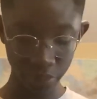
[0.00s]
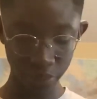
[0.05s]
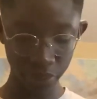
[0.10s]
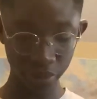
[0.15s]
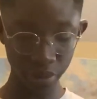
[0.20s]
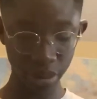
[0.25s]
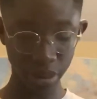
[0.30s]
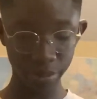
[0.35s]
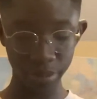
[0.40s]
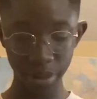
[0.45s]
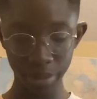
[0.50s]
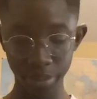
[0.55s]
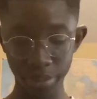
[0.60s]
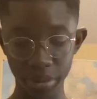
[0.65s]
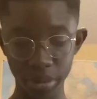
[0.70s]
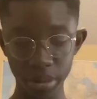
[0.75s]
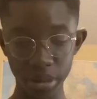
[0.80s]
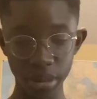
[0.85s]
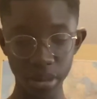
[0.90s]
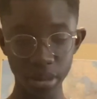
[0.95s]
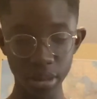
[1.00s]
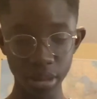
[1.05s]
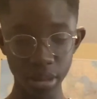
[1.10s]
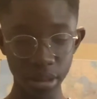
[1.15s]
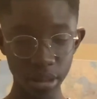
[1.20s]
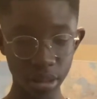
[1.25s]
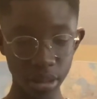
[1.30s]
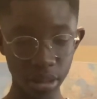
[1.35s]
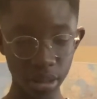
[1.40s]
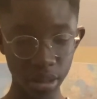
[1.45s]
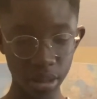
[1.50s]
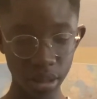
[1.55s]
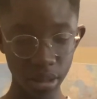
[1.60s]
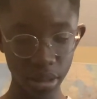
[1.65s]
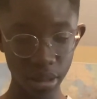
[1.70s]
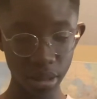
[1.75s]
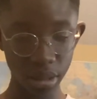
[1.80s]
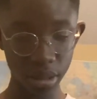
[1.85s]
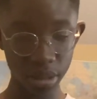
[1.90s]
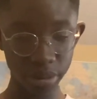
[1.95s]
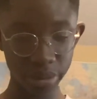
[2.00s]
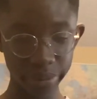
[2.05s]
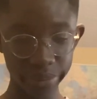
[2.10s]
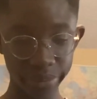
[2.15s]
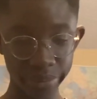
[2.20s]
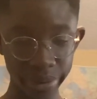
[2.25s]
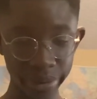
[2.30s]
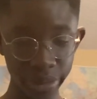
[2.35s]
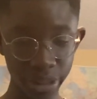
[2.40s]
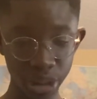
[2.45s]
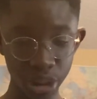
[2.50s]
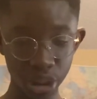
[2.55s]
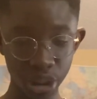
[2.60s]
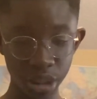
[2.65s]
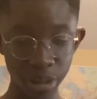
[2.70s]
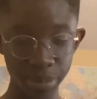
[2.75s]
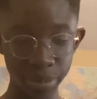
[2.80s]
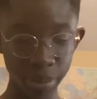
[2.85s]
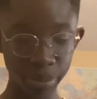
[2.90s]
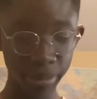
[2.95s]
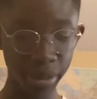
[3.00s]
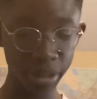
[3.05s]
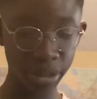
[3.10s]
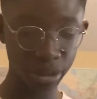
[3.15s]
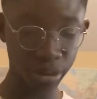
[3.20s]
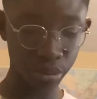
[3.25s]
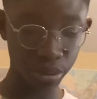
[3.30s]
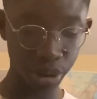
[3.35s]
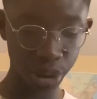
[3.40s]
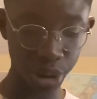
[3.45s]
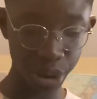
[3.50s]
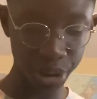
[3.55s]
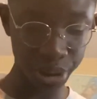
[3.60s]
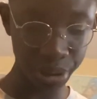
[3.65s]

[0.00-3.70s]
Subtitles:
like paper. A very cheaply made squeegee.